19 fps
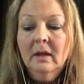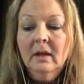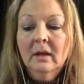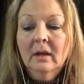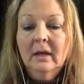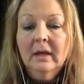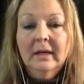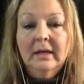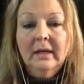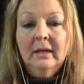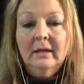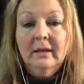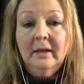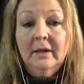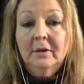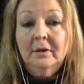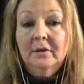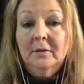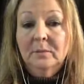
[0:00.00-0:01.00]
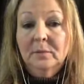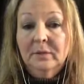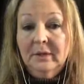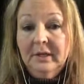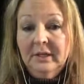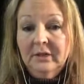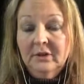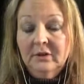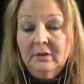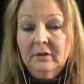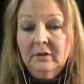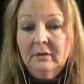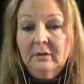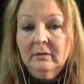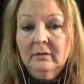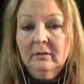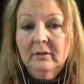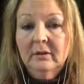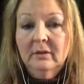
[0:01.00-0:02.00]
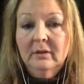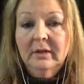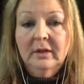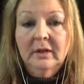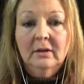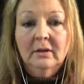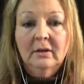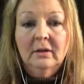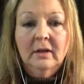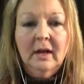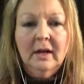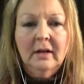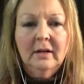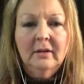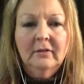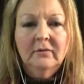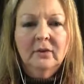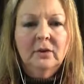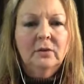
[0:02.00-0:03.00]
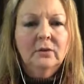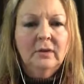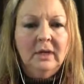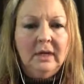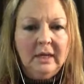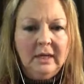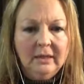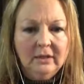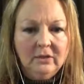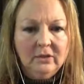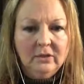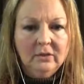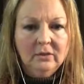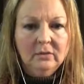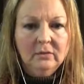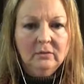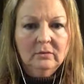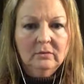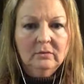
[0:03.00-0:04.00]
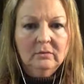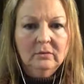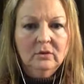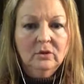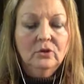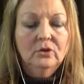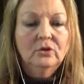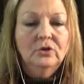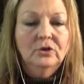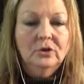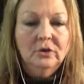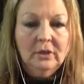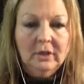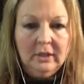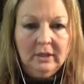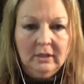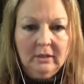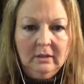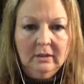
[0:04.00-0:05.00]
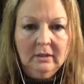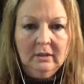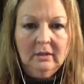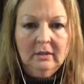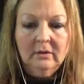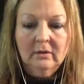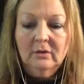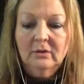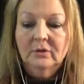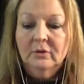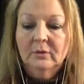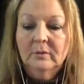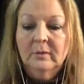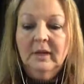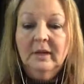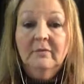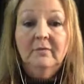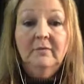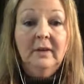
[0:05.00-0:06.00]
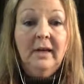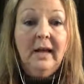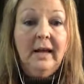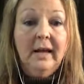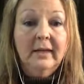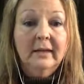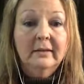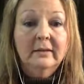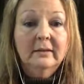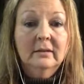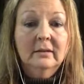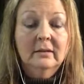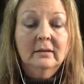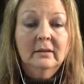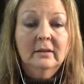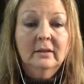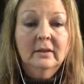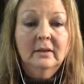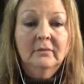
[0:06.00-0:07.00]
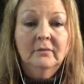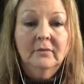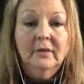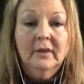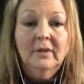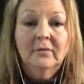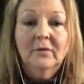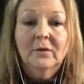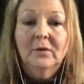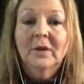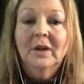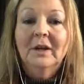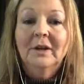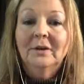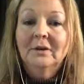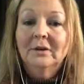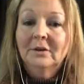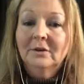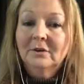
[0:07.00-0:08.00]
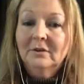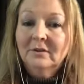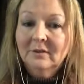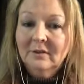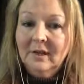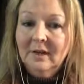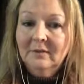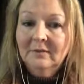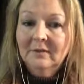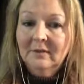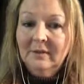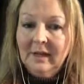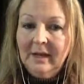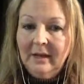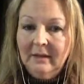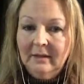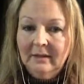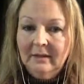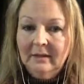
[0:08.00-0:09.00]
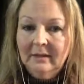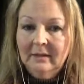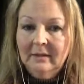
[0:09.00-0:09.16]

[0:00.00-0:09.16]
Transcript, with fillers: Again, they are the preacher. You'll hear a lot of you need to, you should. Those are red flags. If, if you hear yourself saying it,